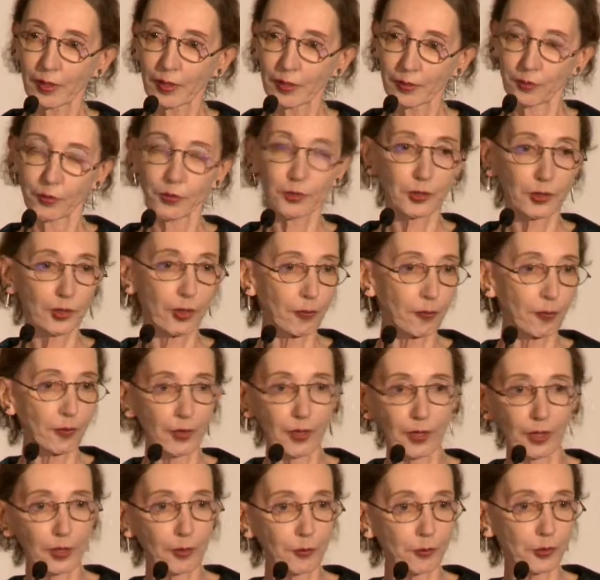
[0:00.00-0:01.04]
and discovered
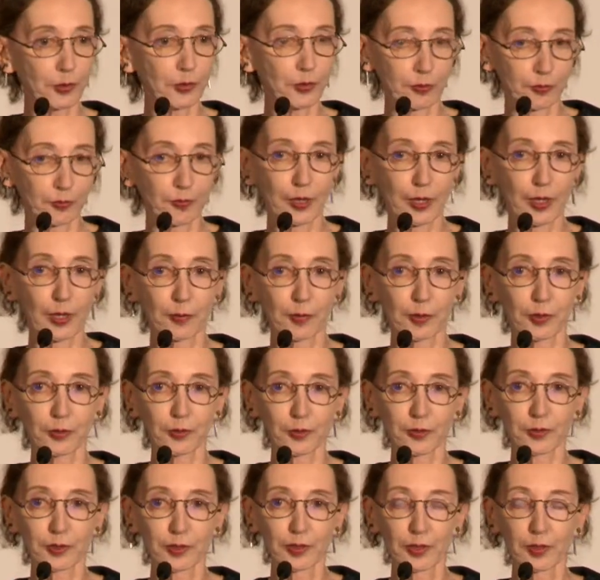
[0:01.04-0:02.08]
that he was
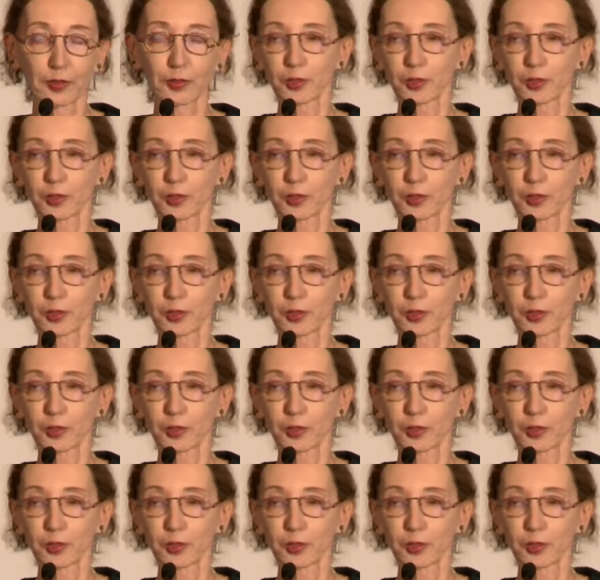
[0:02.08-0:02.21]
famous.